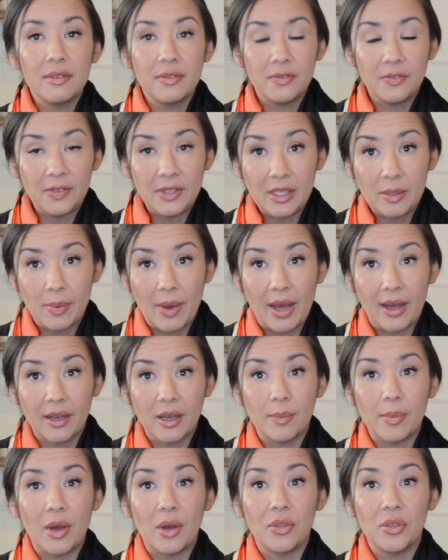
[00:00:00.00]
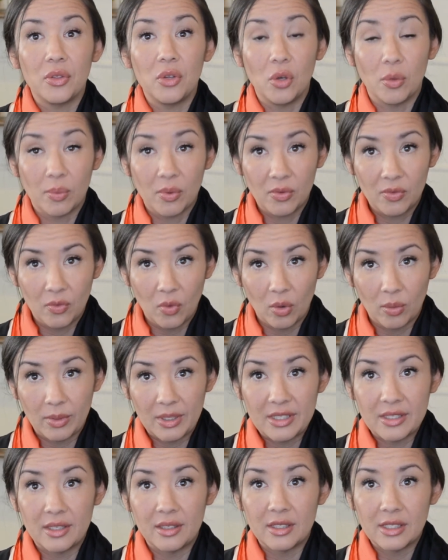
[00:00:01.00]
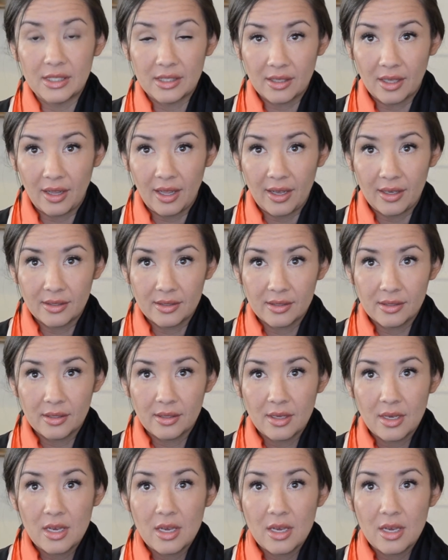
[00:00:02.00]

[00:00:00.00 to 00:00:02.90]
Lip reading: feedback about your performance in this class.